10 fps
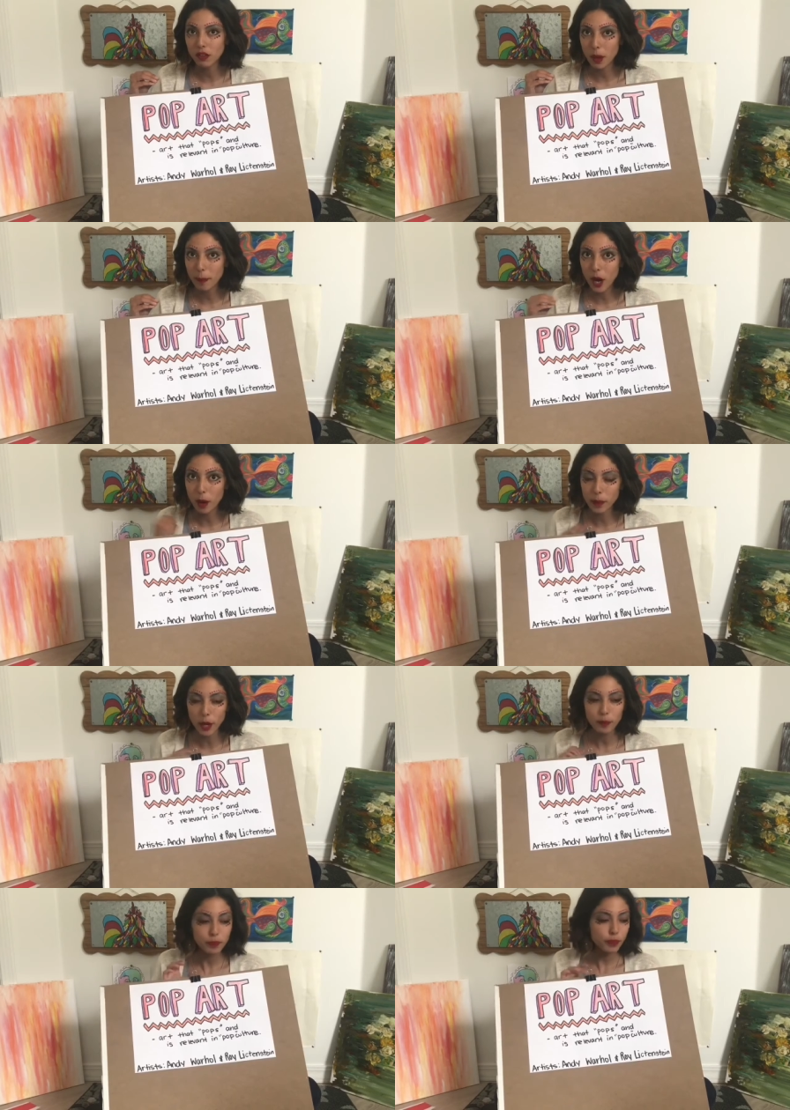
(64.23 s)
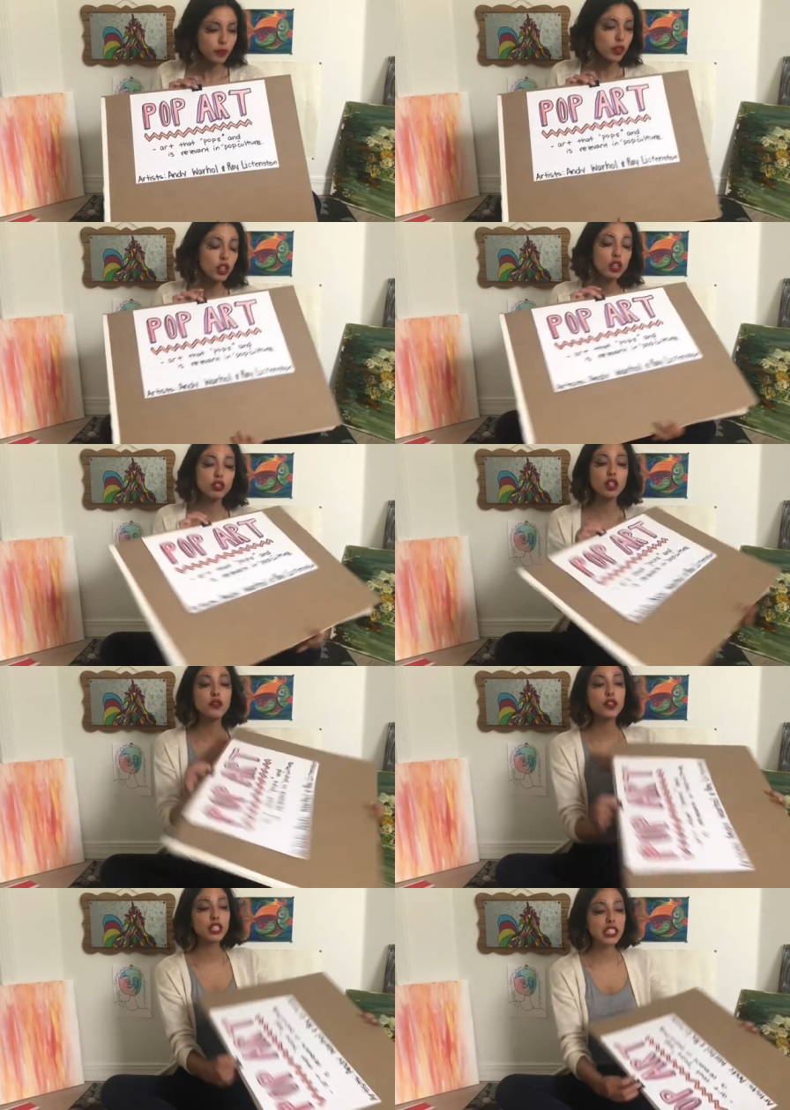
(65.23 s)
pop art. So the first
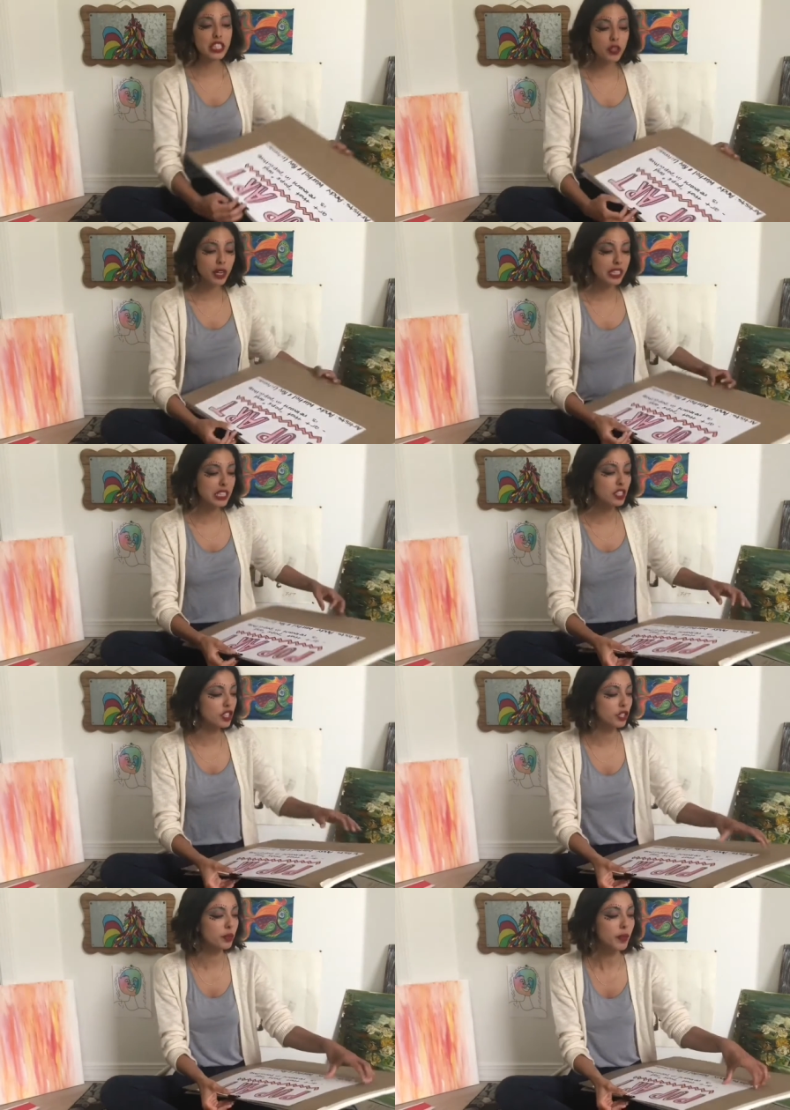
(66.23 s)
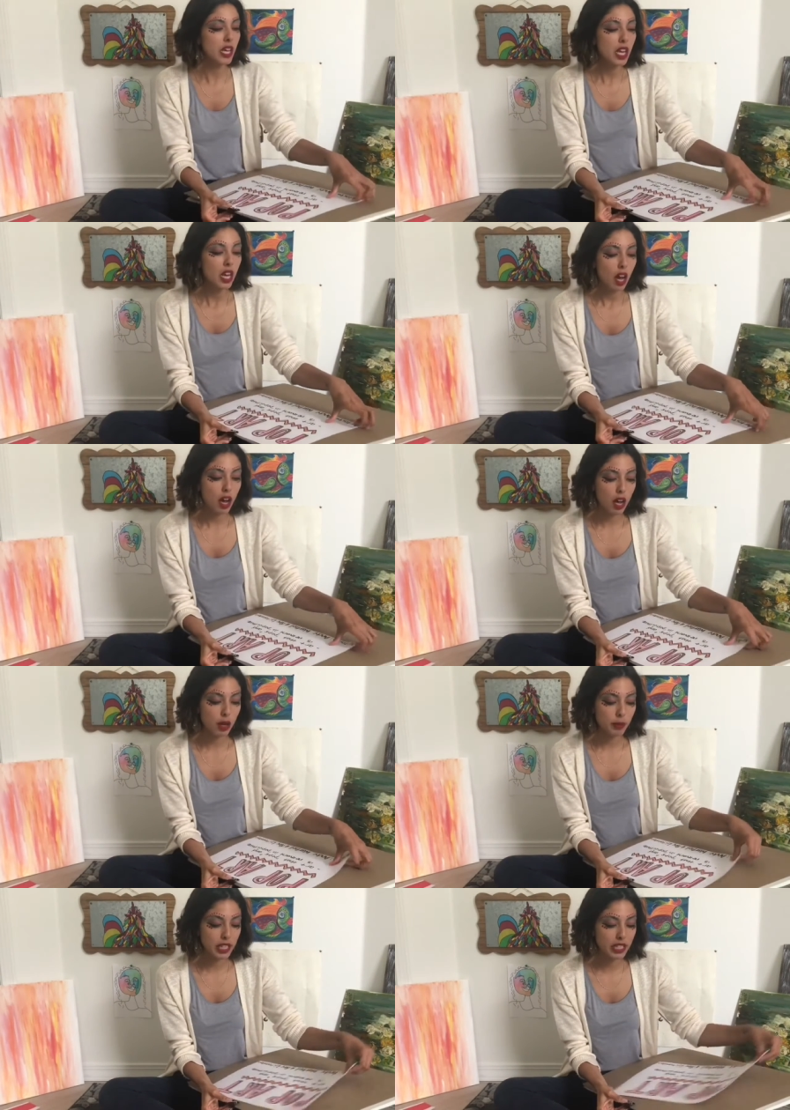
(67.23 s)
thing that you guys need to do
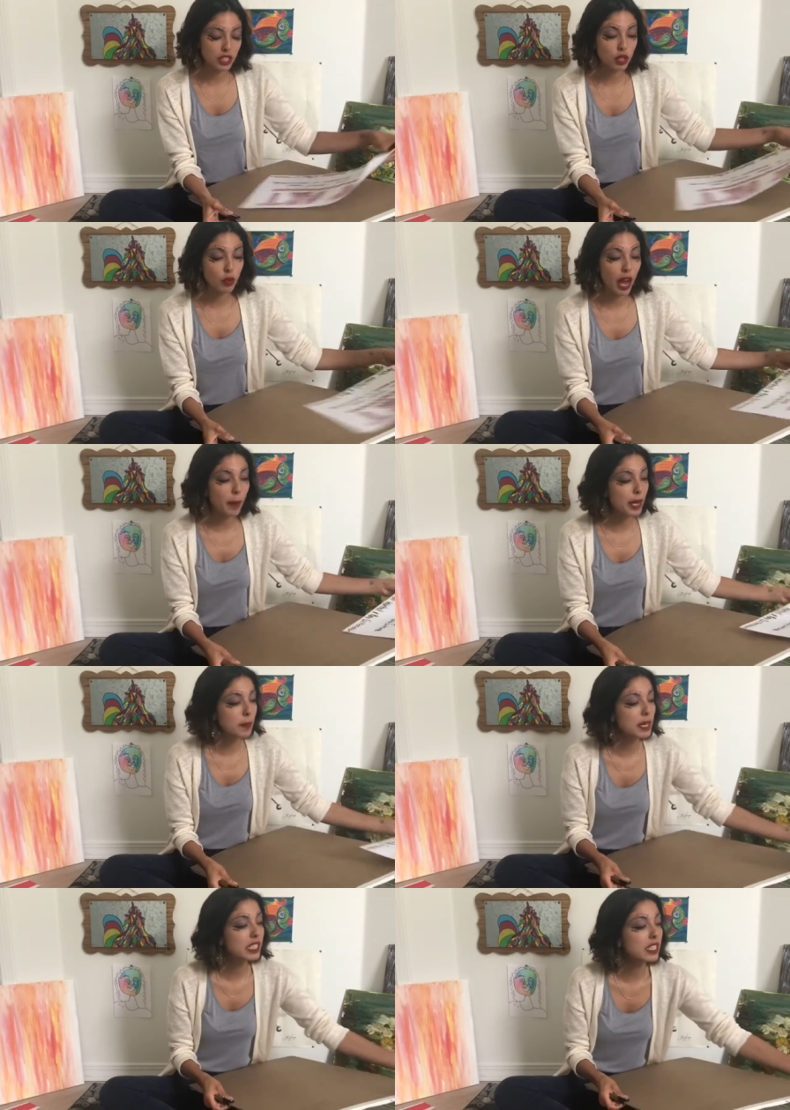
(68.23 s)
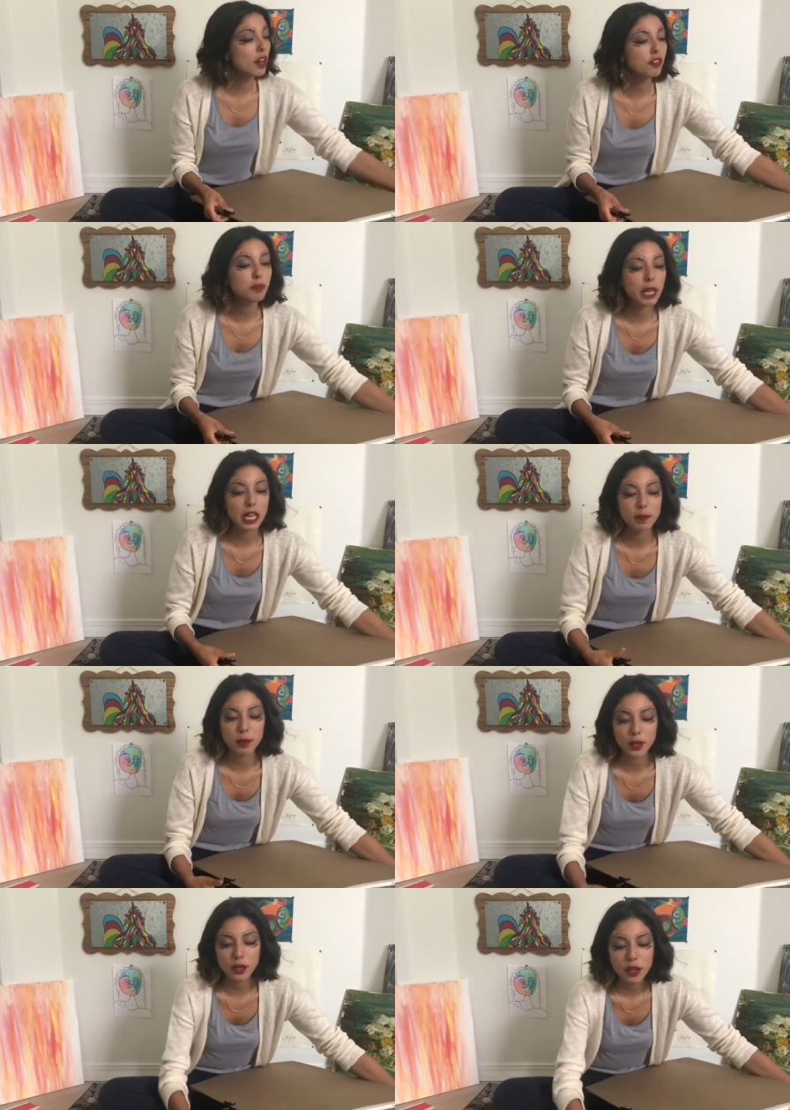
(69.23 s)
is grab a piece of
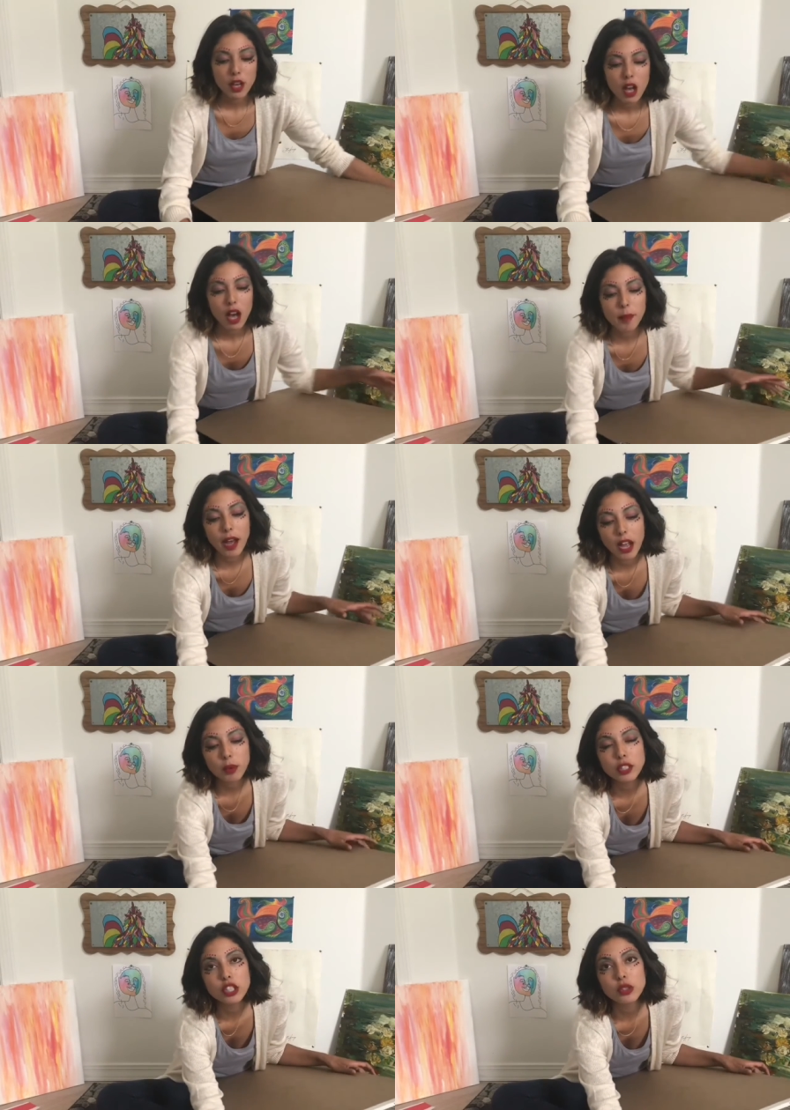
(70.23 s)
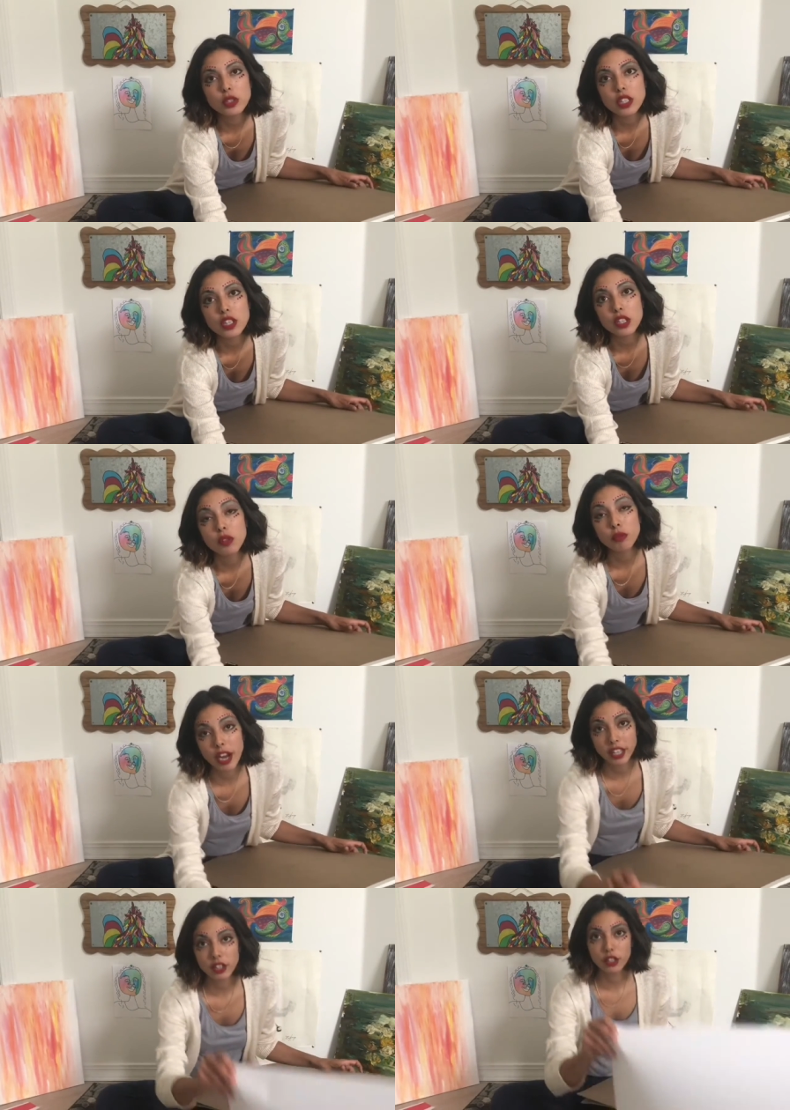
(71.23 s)
paper. I would use the
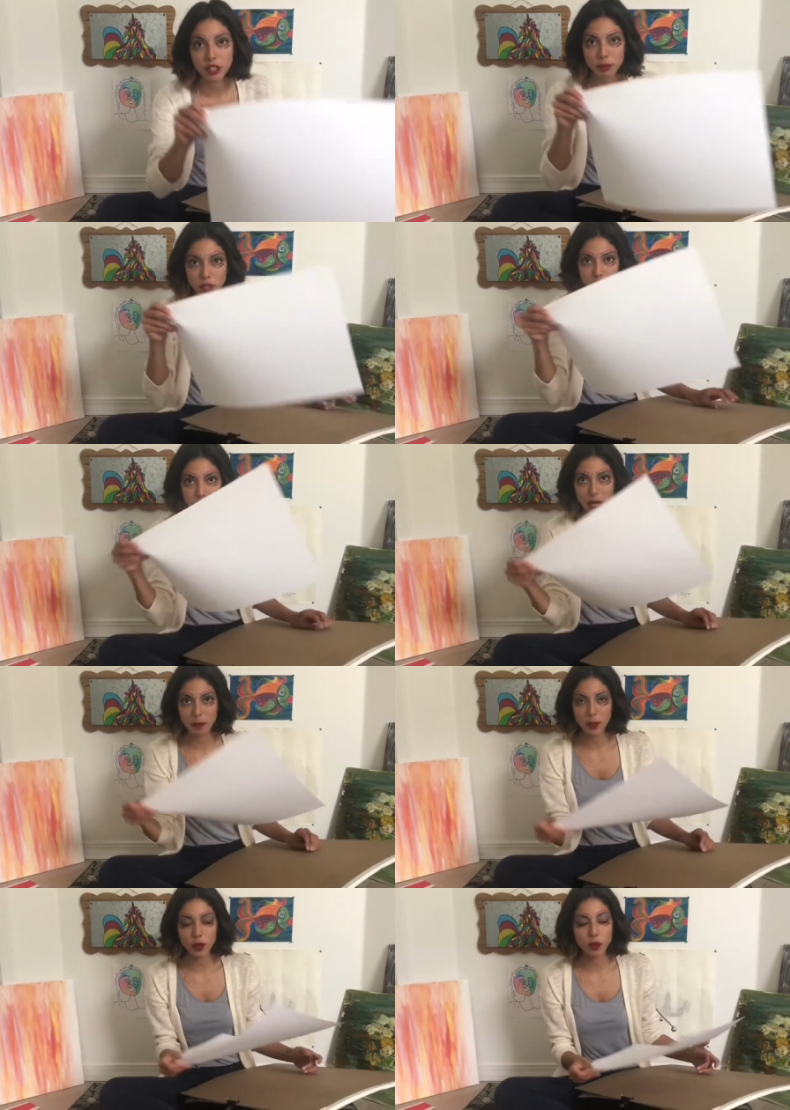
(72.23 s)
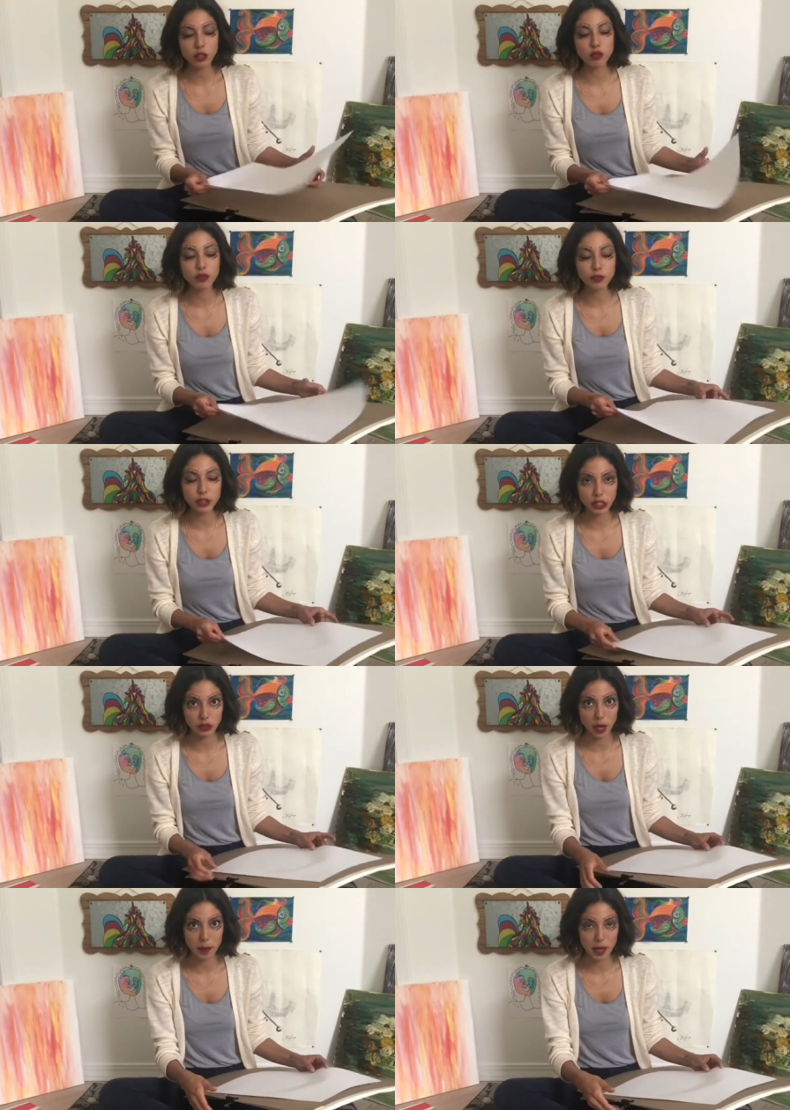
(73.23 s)
regular computer paper or free draw
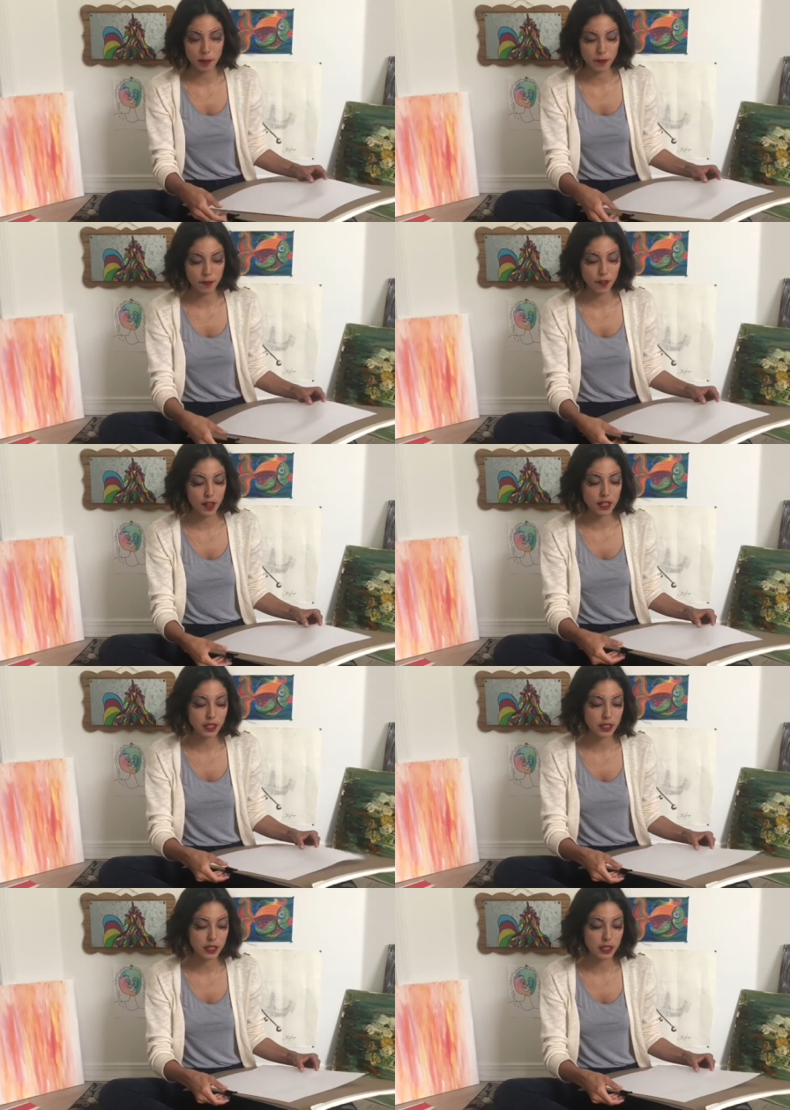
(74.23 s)
paper for this.